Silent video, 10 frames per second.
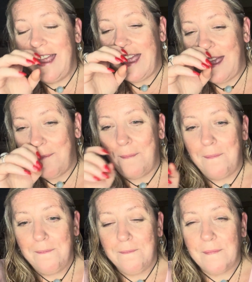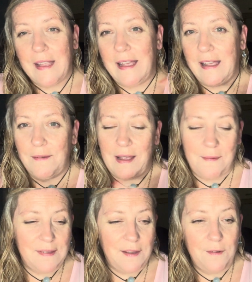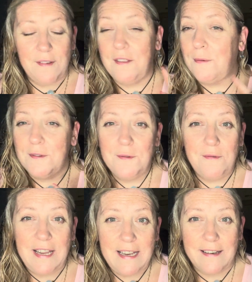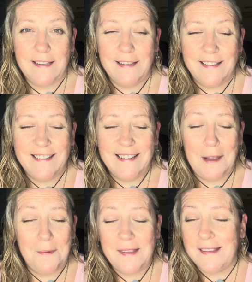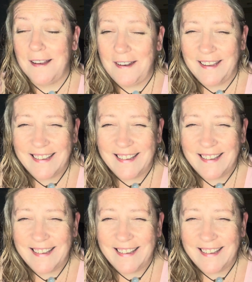I was out, now there was no rain, it was sun,